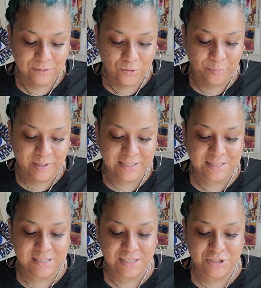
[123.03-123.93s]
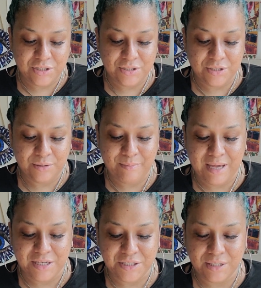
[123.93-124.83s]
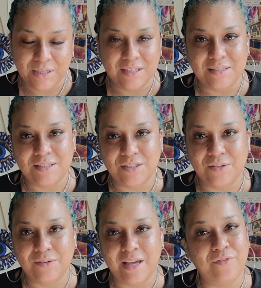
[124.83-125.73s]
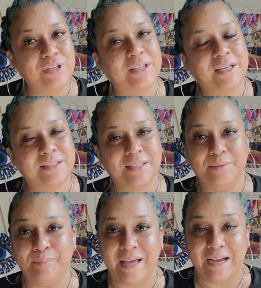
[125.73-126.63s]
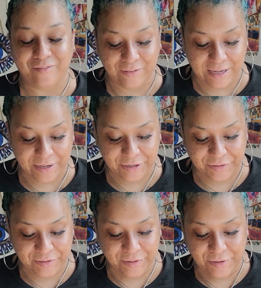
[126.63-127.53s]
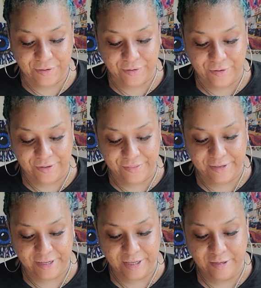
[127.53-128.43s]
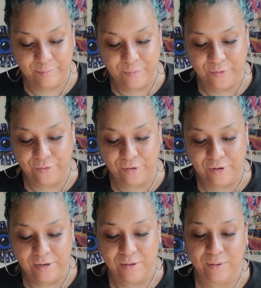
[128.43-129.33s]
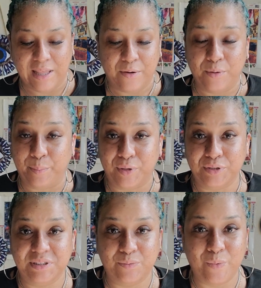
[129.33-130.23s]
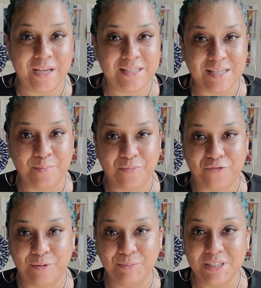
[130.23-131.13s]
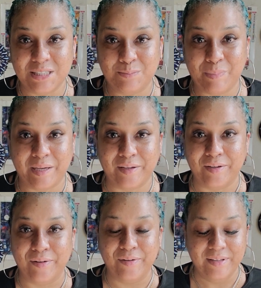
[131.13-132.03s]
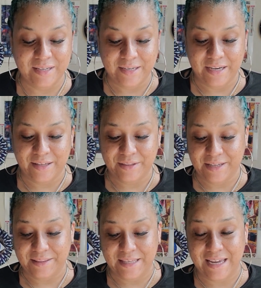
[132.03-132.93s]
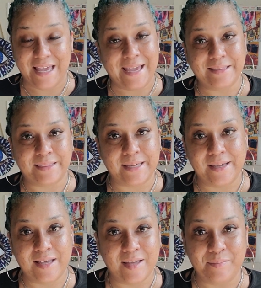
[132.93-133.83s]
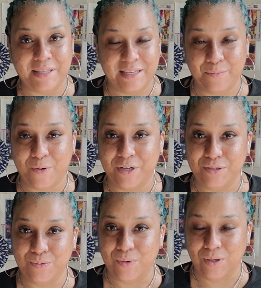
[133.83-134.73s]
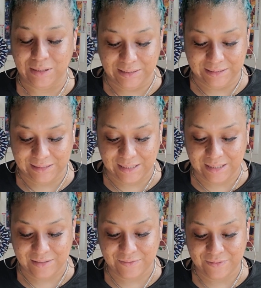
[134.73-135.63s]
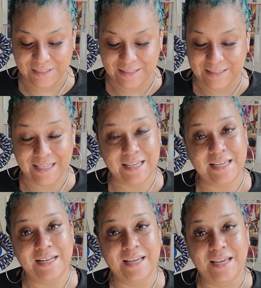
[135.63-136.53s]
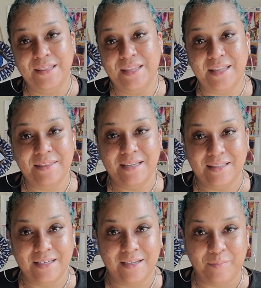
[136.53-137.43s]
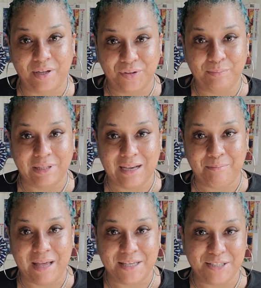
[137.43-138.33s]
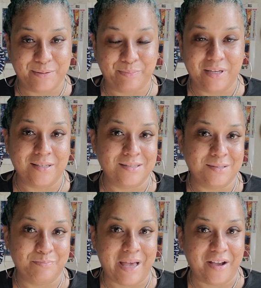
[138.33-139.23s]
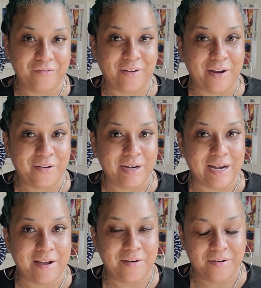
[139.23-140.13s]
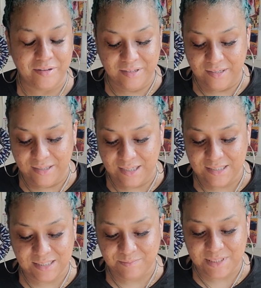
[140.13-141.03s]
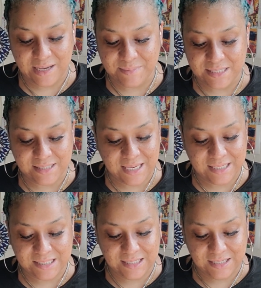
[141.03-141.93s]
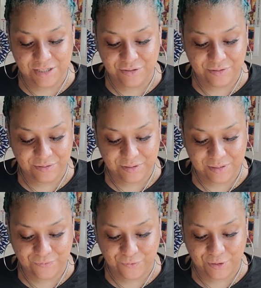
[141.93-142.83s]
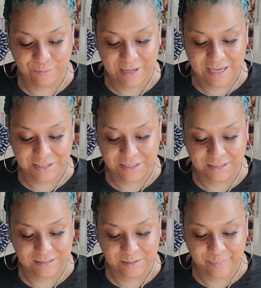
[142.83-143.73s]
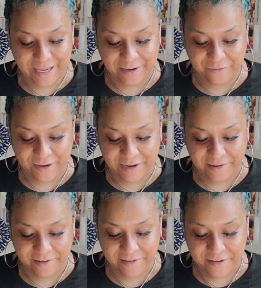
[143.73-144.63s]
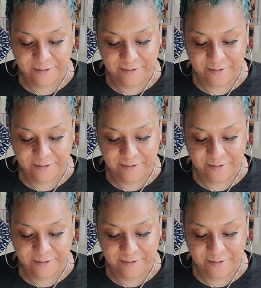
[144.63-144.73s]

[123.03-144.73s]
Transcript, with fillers: or pays attention to the magic until everything done backfired on them or like a person wakes up from the spell and then they hate them and they want to do all this stuff that then then they think about the black magic because it's backfiring now and sometimes it takes years for the magic to backfire